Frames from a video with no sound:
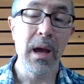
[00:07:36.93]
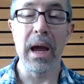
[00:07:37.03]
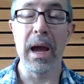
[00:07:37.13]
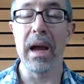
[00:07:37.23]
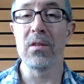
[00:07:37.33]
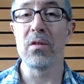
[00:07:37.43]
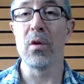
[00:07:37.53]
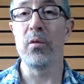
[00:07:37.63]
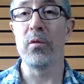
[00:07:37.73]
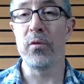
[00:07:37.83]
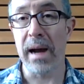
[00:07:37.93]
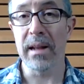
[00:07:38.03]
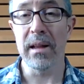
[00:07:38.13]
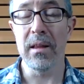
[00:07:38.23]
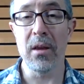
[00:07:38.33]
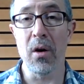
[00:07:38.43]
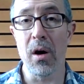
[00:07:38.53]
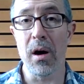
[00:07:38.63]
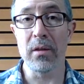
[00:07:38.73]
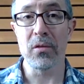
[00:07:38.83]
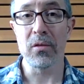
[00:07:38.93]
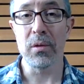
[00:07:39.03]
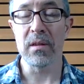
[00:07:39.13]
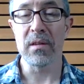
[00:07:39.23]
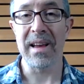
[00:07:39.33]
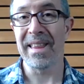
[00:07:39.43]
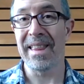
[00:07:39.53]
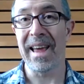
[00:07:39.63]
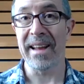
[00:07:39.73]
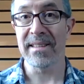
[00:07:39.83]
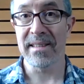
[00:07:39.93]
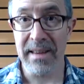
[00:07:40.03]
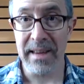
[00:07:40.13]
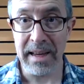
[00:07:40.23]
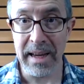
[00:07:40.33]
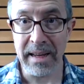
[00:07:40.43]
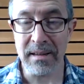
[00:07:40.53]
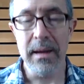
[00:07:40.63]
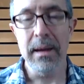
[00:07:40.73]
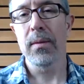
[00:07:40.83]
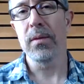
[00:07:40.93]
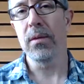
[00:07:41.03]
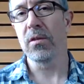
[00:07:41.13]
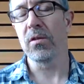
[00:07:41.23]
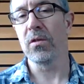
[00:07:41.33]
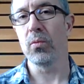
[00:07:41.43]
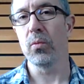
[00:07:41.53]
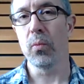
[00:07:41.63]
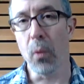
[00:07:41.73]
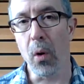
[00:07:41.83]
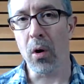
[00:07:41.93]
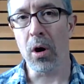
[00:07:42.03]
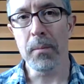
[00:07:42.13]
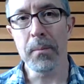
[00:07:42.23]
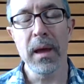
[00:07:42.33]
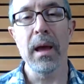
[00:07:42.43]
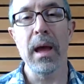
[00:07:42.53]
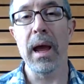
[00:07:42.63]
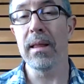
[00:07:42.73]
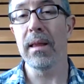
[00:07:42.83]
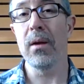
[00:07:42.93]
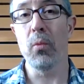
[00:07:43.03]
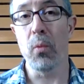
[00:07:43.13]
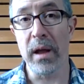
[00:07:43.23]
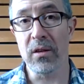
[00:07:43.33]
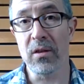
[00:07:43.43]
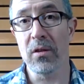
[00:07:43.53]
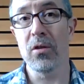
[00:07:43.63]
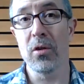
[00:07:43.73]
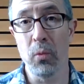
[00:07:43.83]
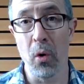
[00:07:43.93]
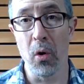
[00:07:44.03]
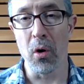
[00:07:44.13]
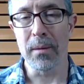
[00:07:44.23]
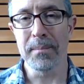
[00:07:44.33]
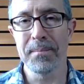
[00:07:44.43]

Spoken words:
And so finally the Austrians said, that's it, this is war, and they went to war.